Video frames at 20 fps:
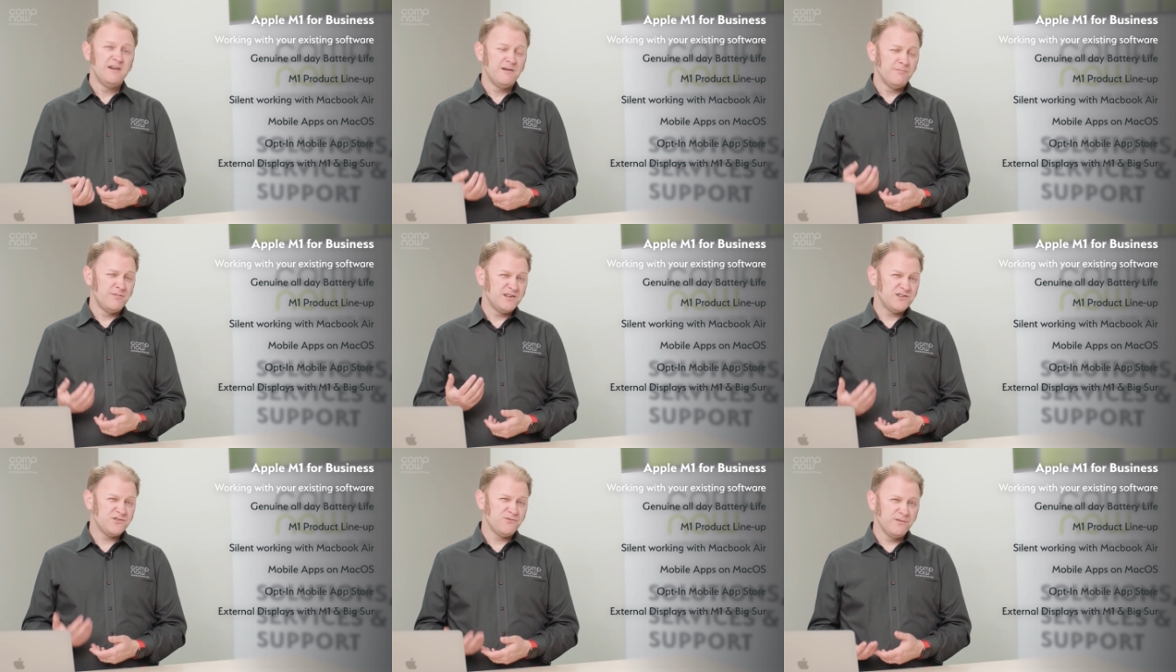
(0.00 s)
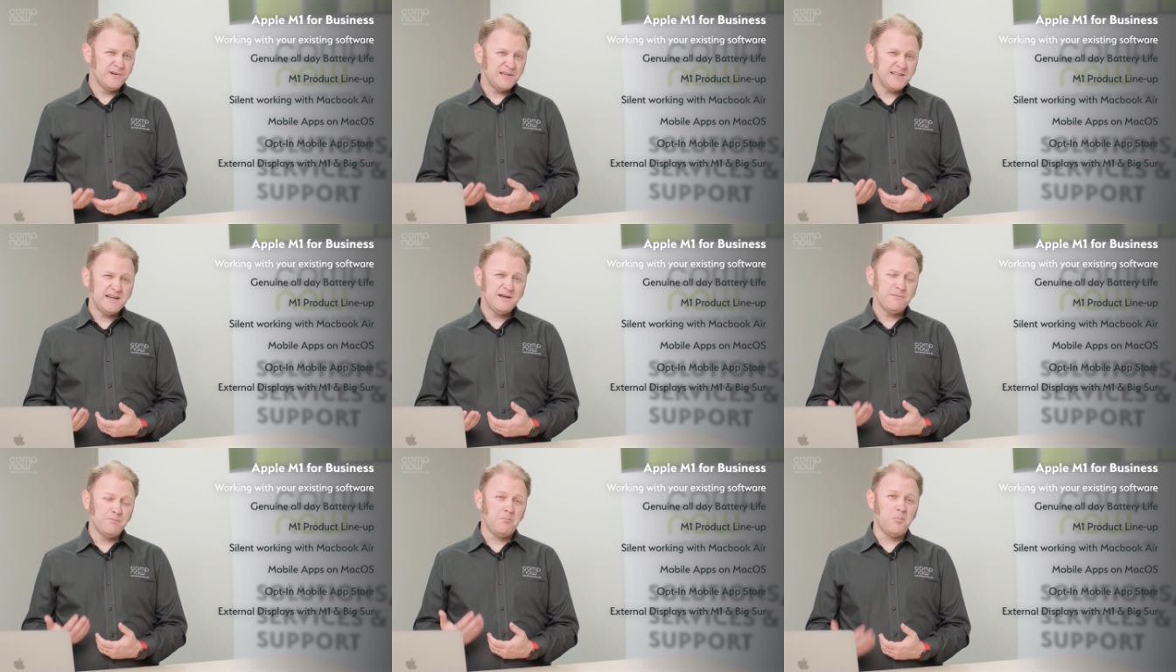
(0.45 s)
But it's
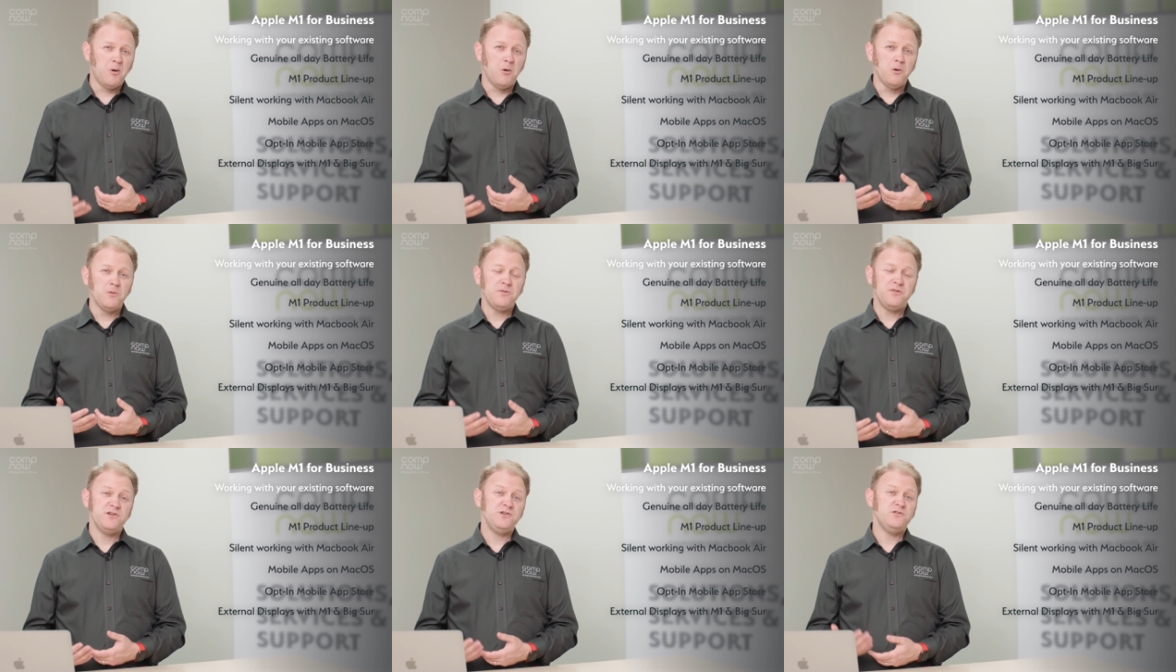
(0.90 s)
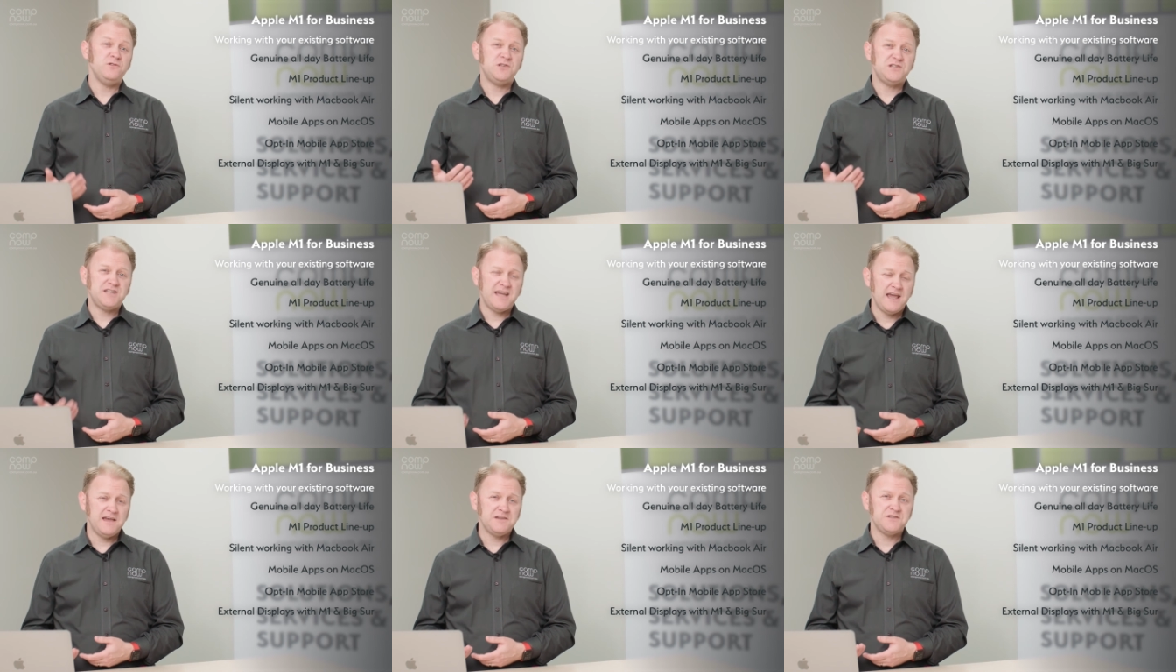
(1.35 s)
really important that you
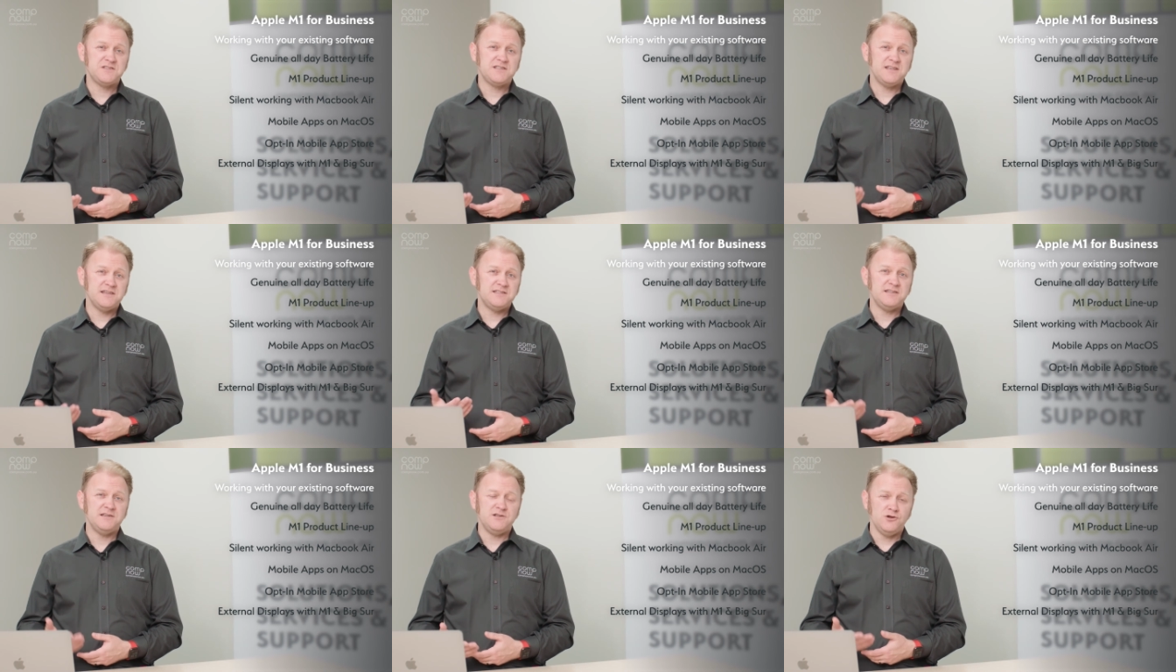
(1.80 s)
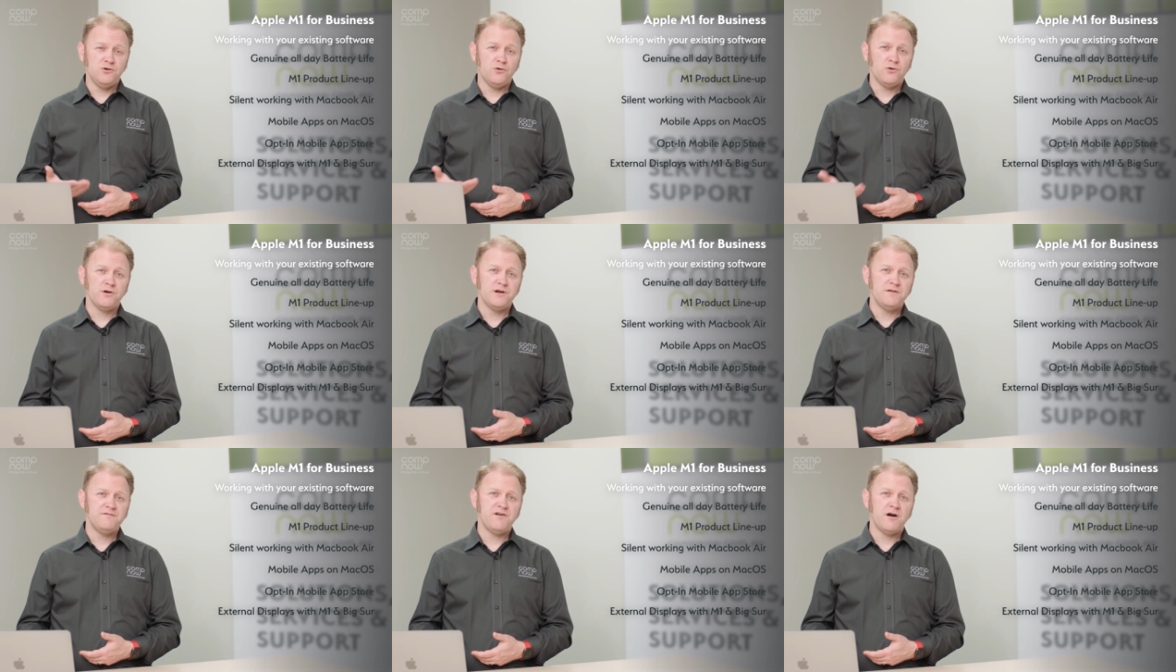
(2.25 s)
test this in
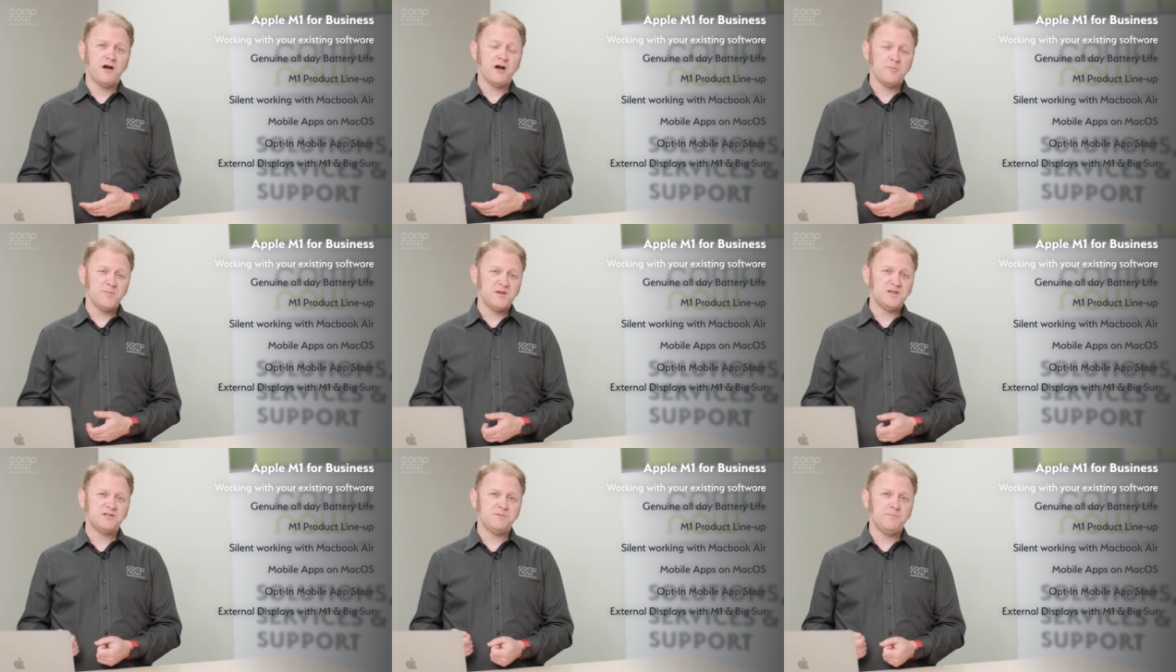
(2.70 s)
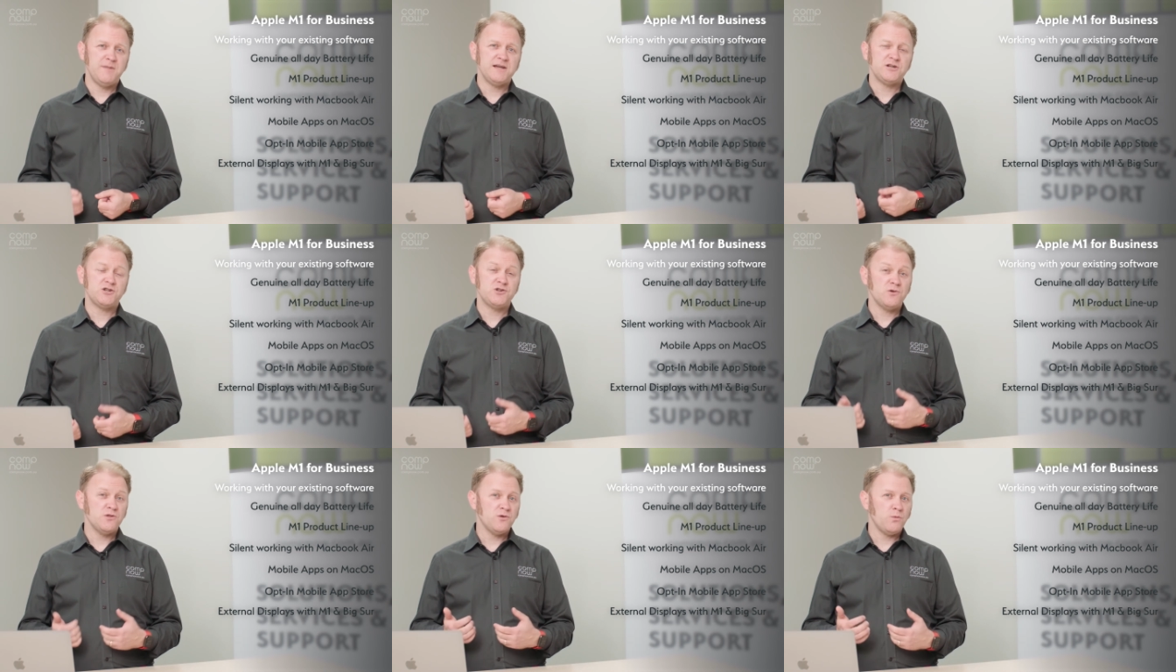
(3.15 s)
your environment to
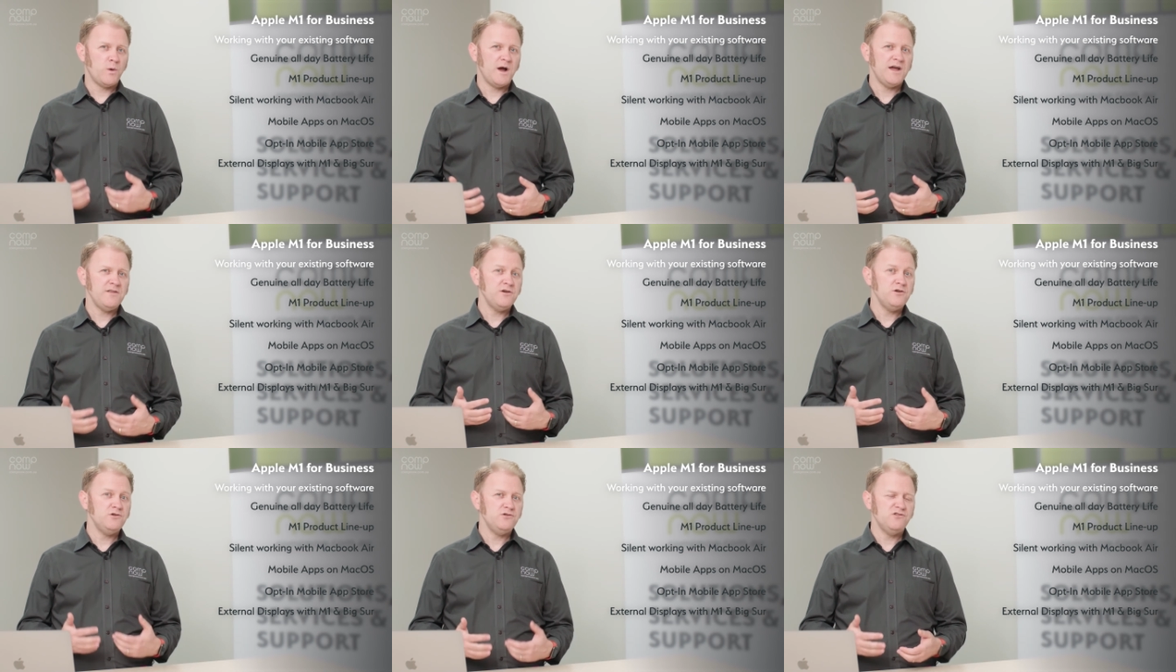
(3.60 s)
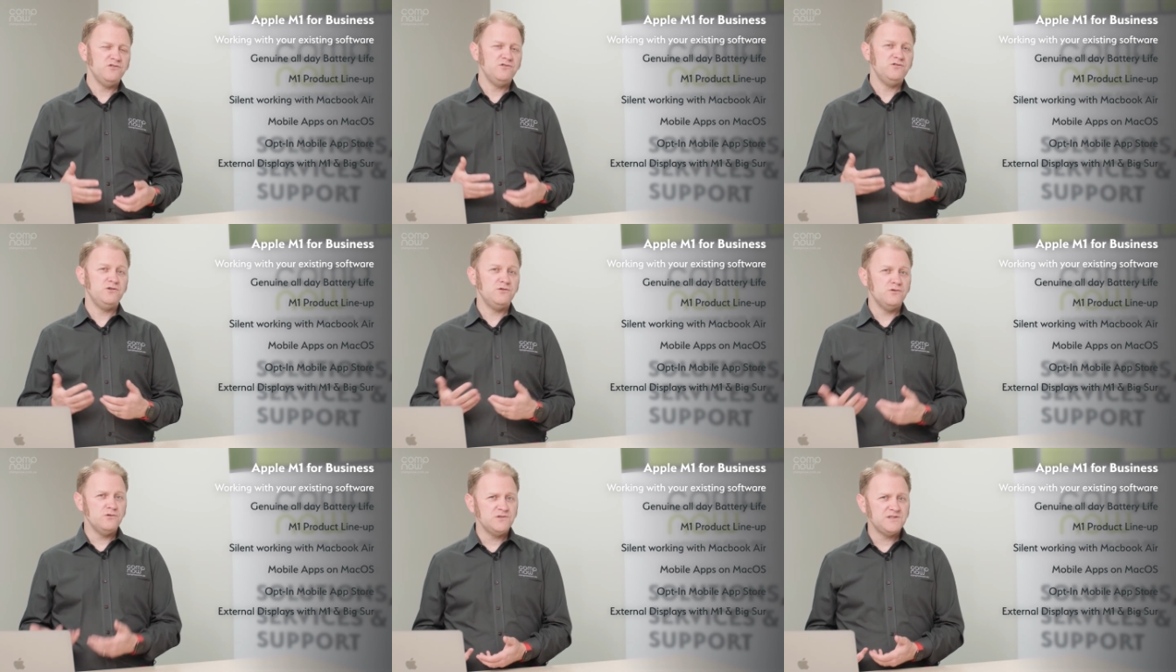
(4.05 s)
make sure the way that you
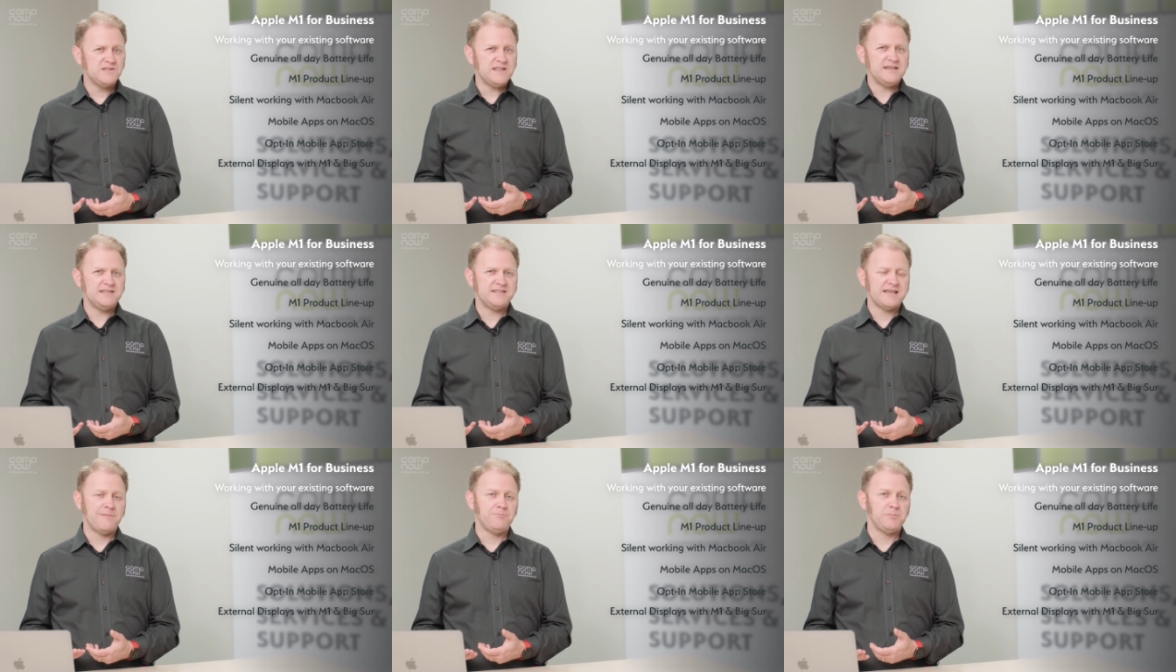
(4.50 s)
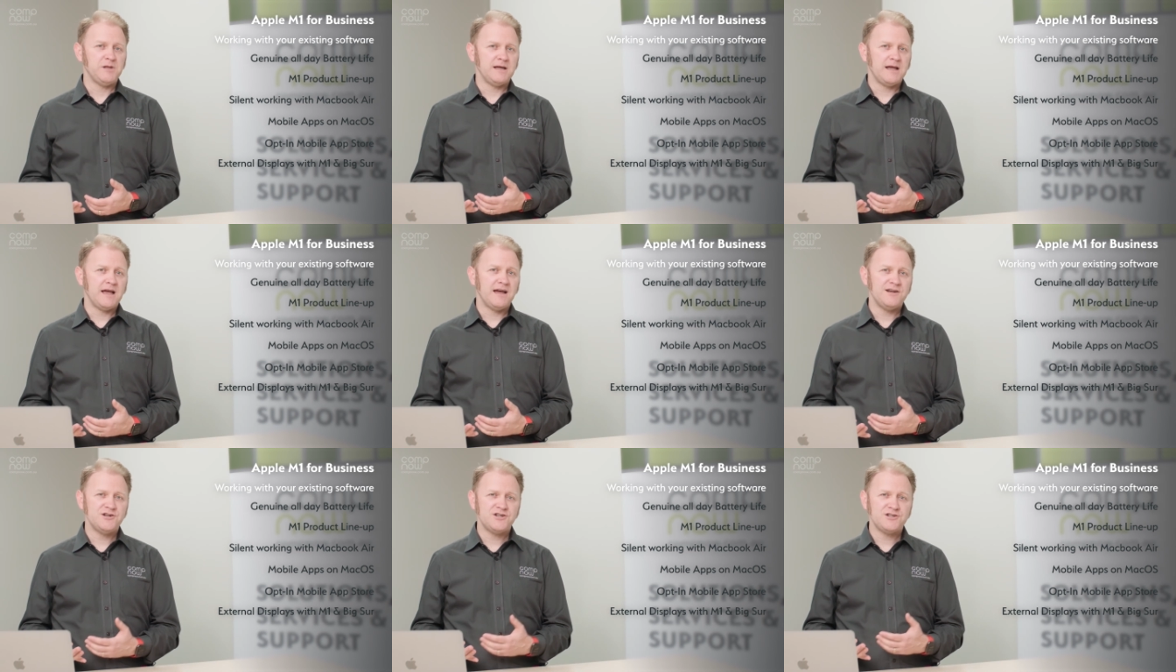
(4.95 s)
use these
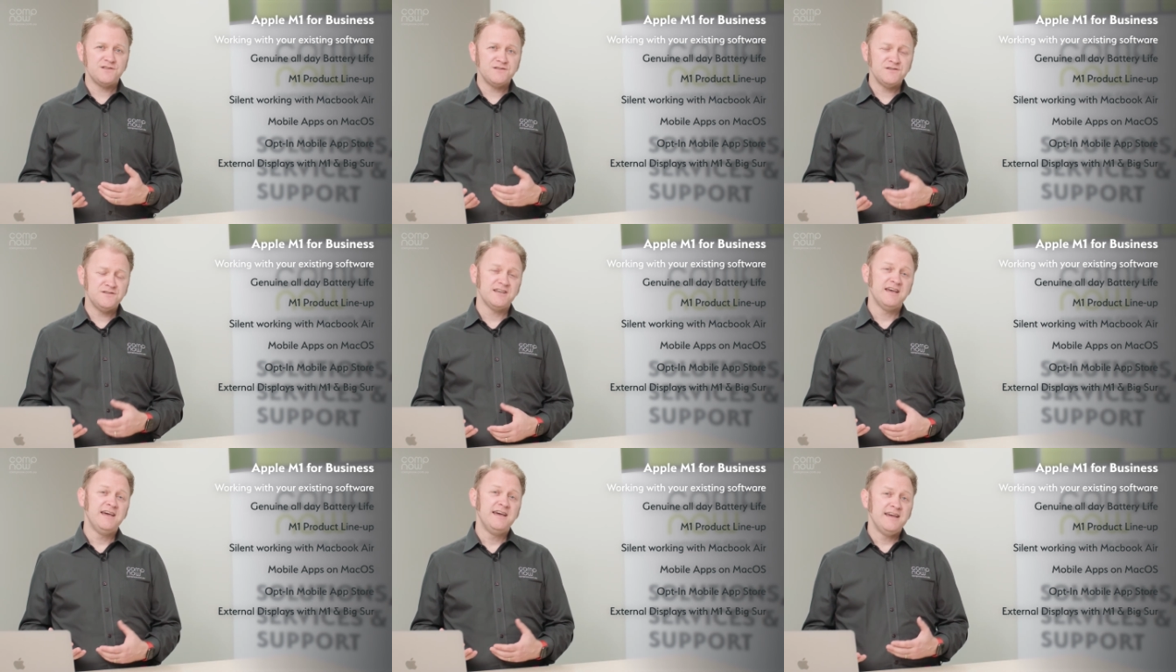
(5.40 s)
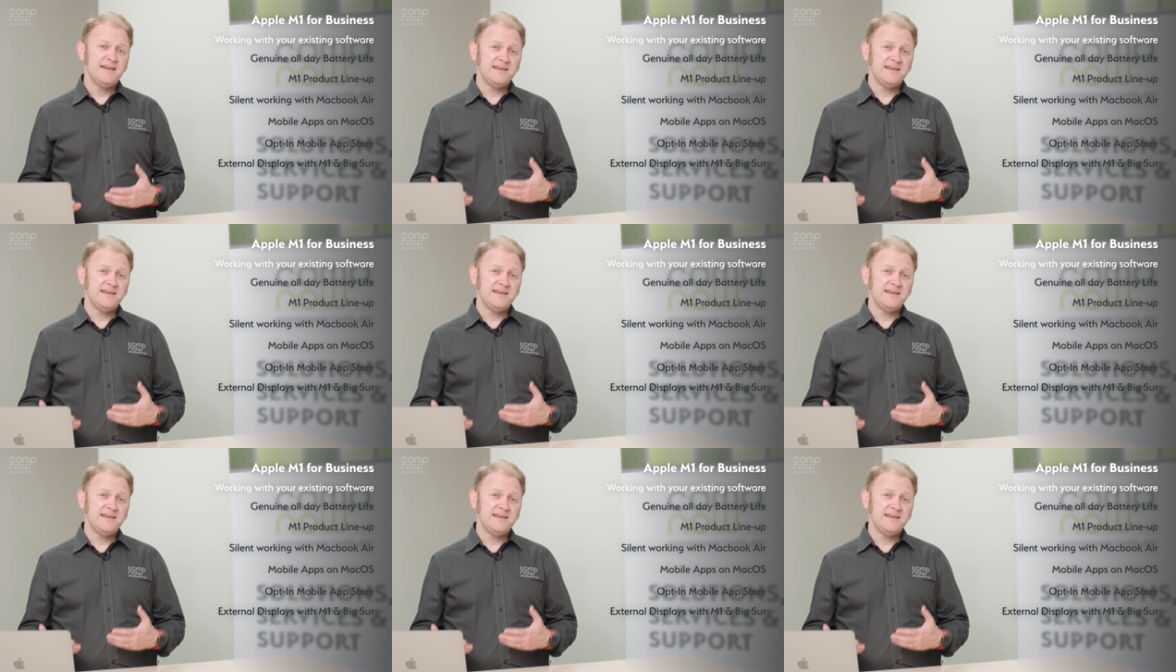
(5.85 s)
applications